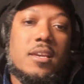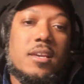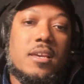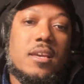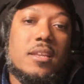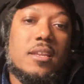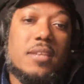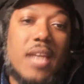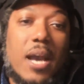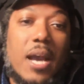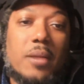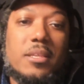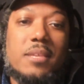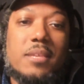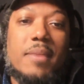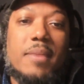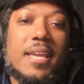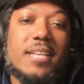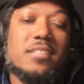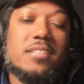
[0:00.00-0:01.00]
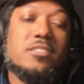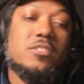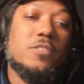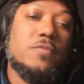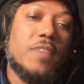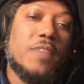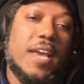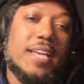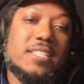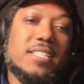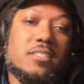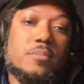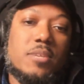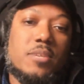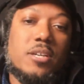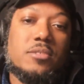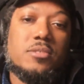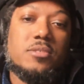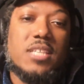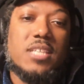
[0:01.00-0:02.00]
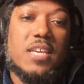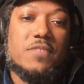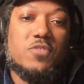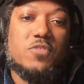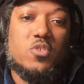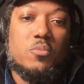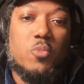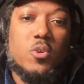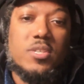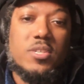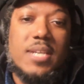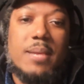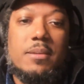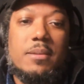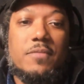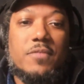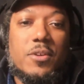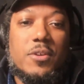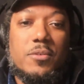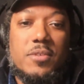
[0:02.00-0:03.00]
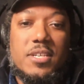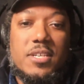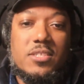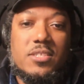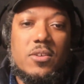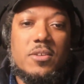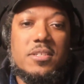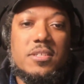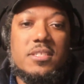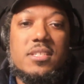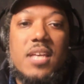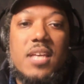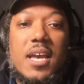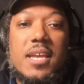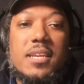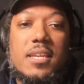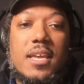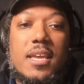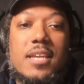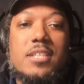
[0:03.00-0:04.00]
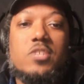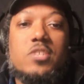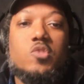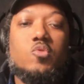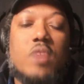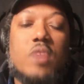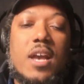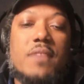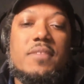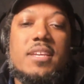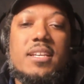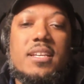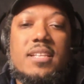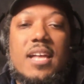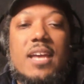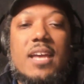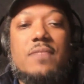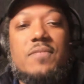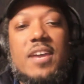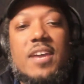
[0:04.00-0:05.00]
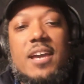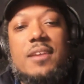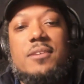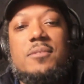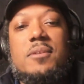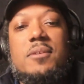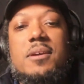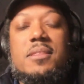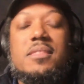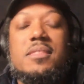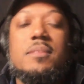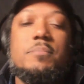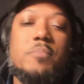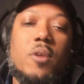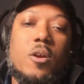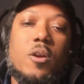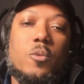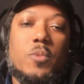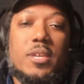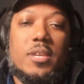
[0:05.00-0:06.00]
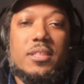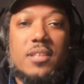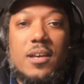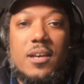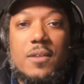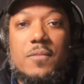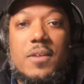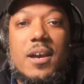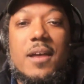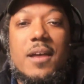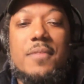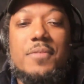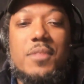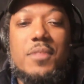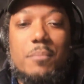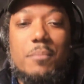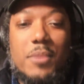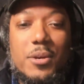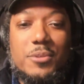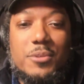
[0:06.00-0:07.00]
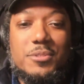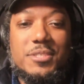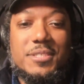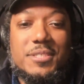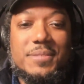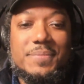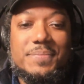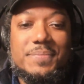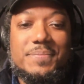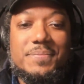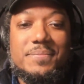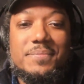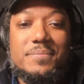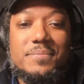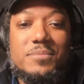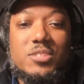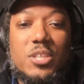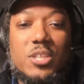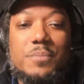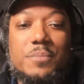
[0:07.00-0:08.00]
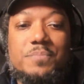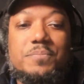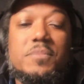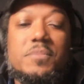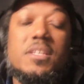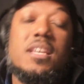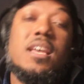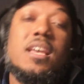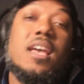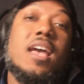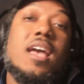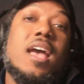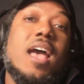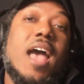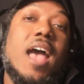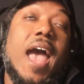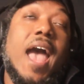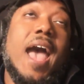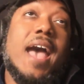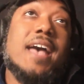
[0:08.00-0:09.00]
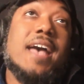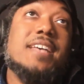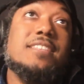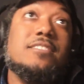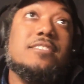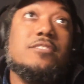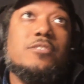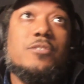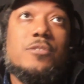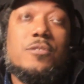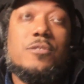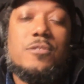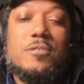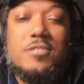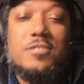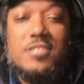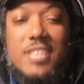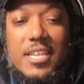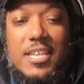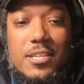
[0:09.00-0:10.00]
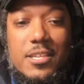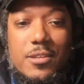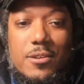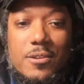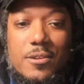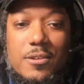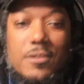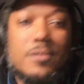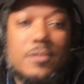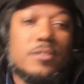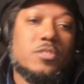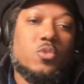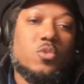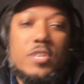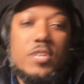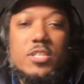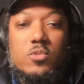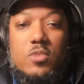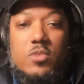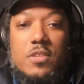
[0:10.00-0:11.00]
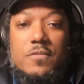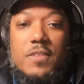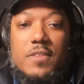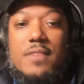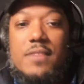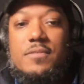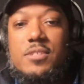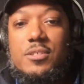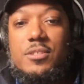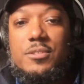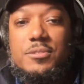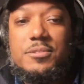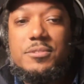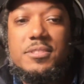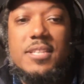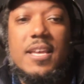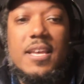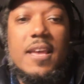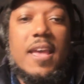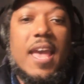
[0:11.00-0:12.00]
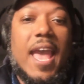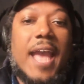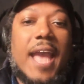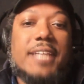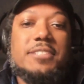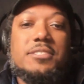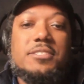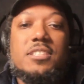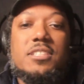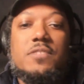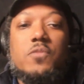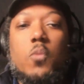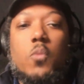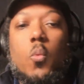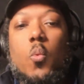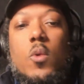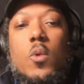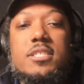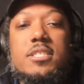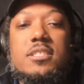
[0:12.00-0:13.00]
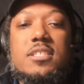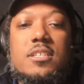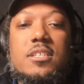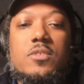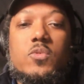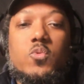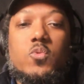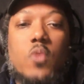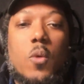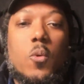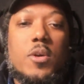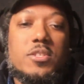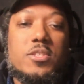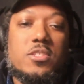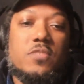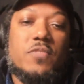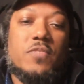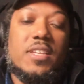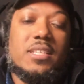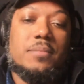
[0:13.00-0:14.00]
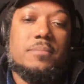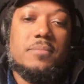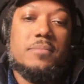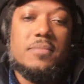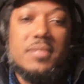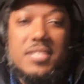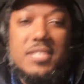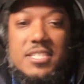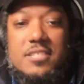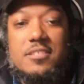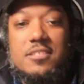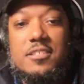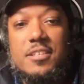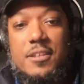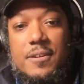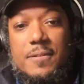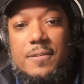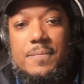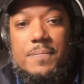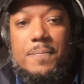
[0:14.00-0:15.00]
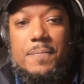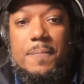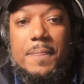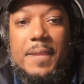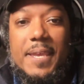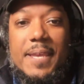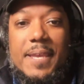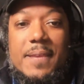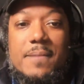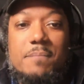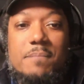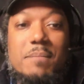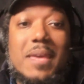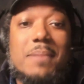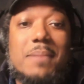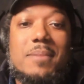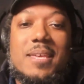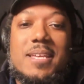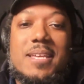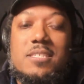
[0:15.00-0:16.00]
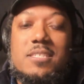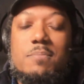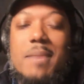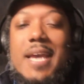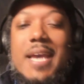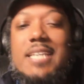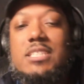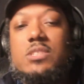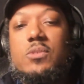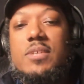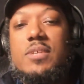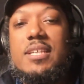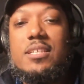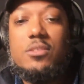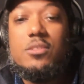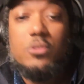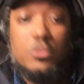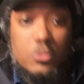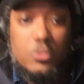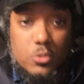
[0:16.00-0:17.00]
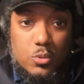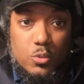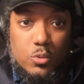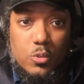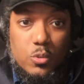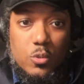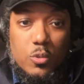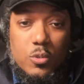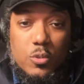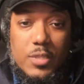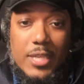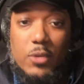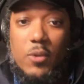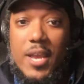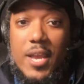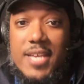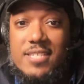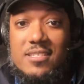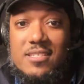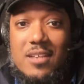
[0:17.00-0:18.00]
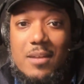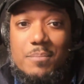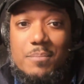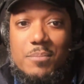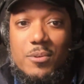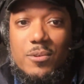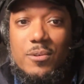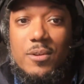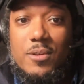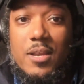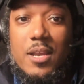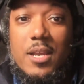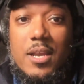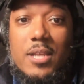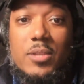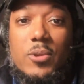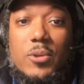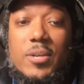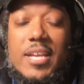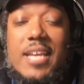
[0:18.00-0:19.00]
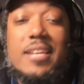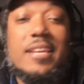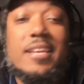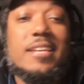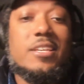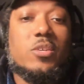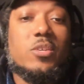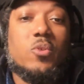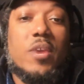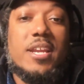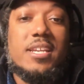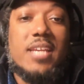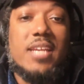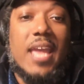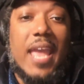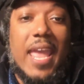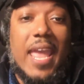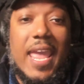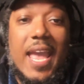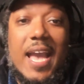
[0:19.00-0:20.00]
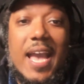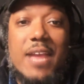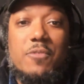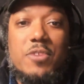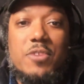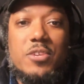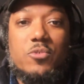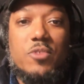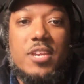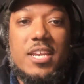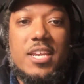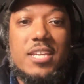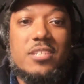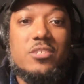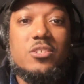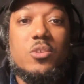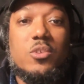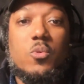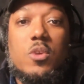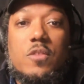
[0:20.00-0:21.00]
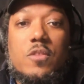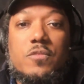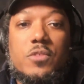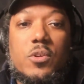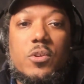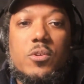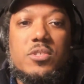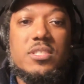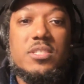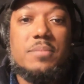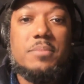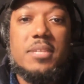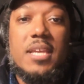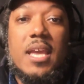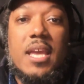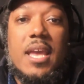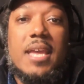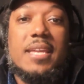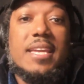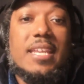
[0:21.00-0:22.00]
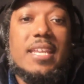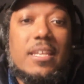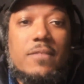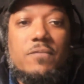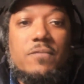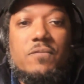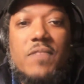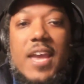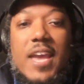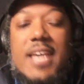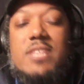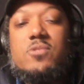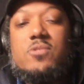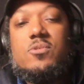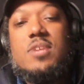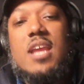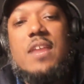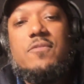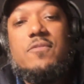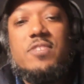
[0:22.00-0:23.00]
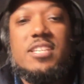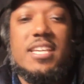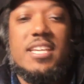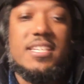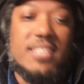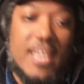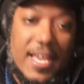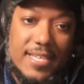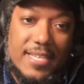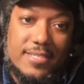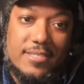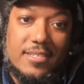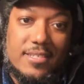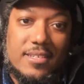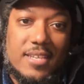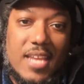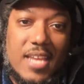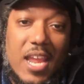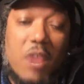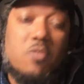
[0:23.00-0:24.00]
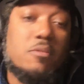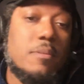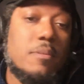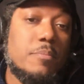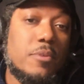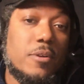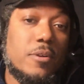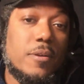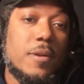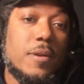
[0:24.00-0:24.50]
not only makes you faster, but also gives you more time to focus on design and driving client value, the part we love the most. So, as you're setting your 2025 goals, ask yourself, what skills do I want to develop this year? Okay, maybe it's mastering a new tool like Grasshopper, learning how to integrate AI rendering into your workflow, or simply getting faster at everyday tasks. And remember,